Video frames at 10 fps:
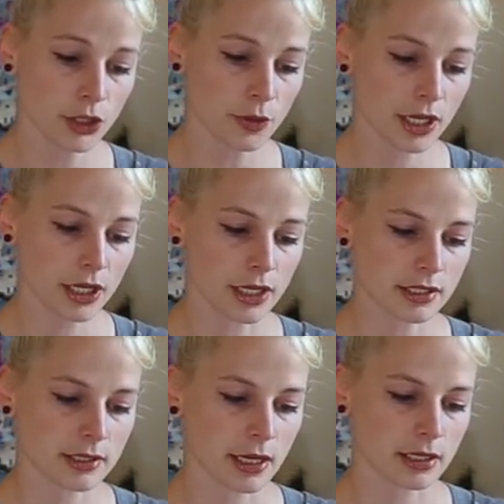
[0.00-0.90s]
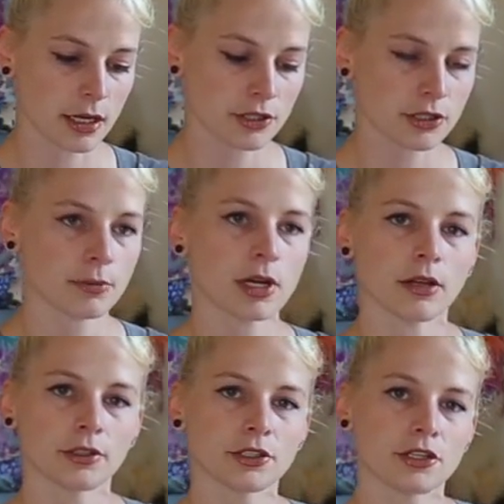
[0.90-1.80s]
You can set custom
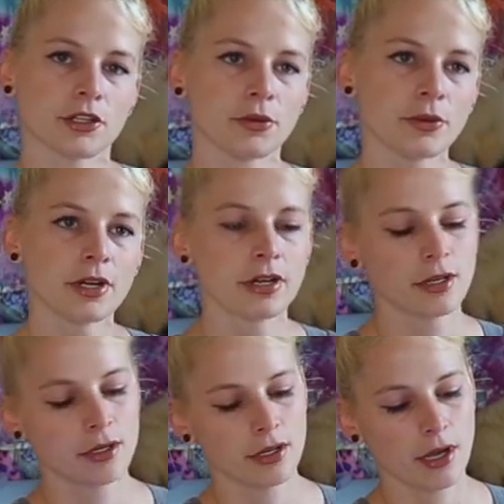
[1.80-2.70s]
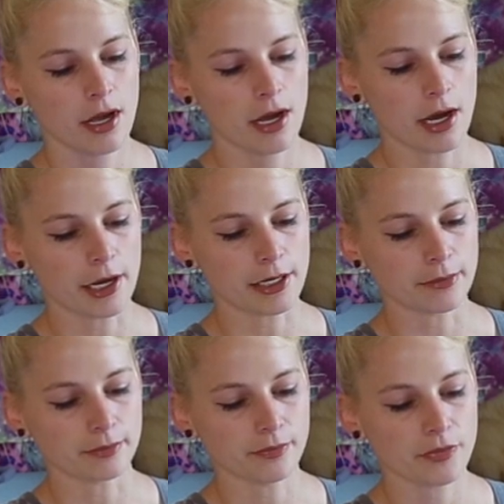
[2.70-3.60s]
colors too.
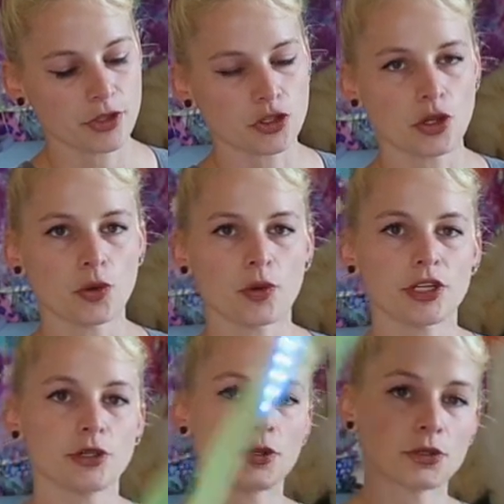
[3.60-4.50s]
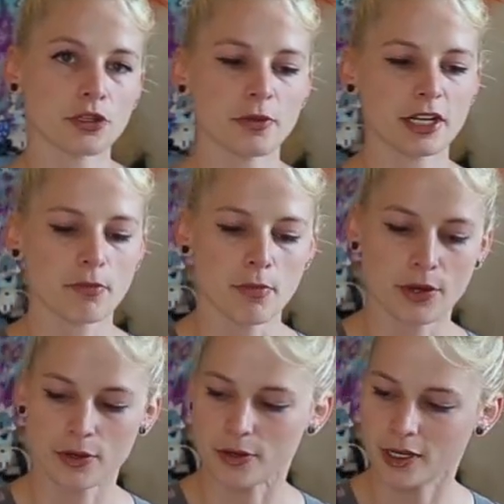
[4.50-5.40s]
So when you used to be in a
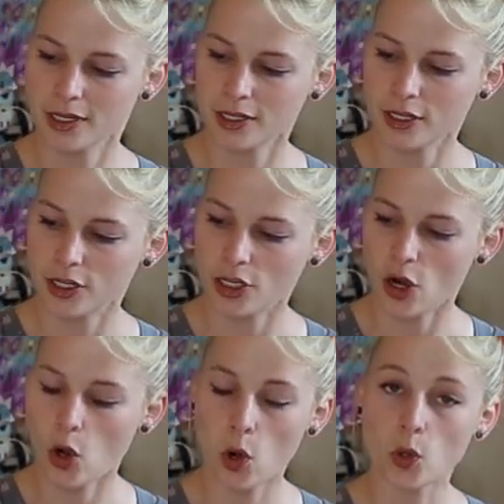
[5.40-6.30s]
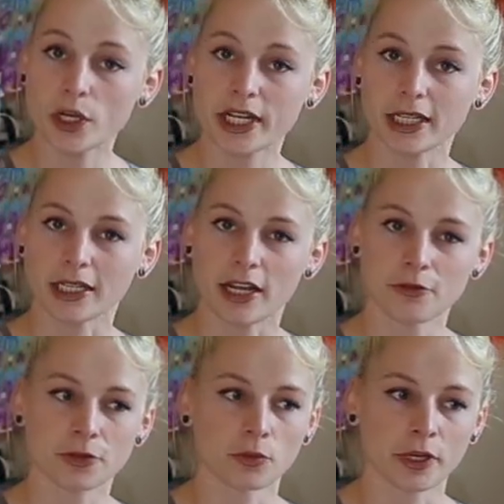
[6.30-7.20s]
mode, holding it
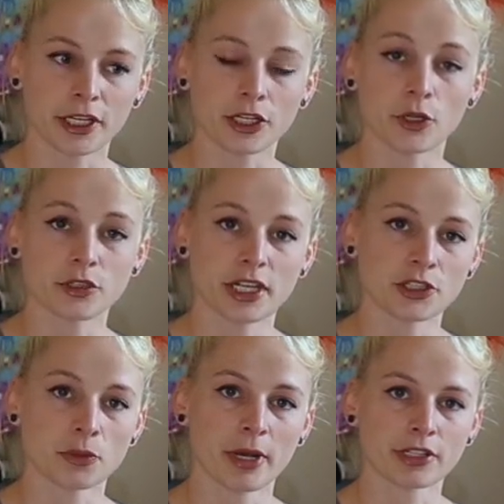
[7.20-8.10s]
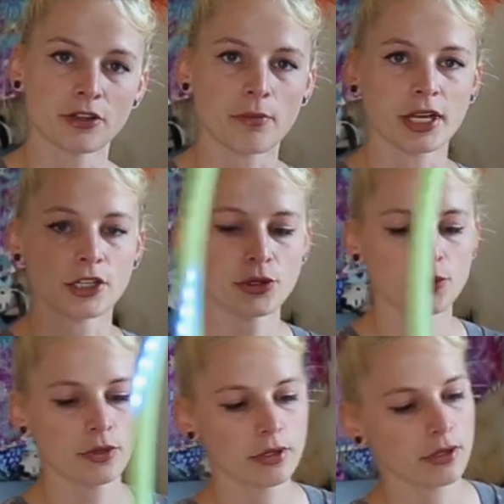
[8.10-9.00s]
left or right, takes you back to the
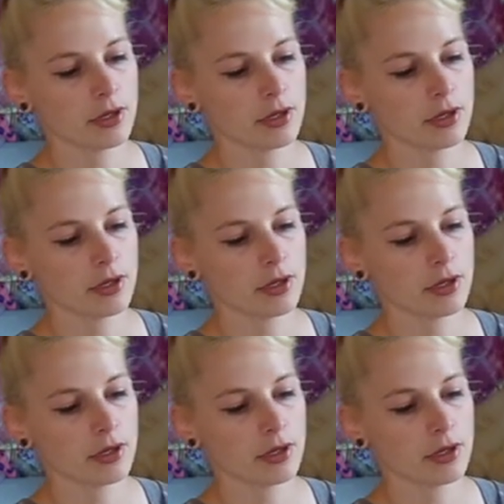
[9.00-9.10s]
menu.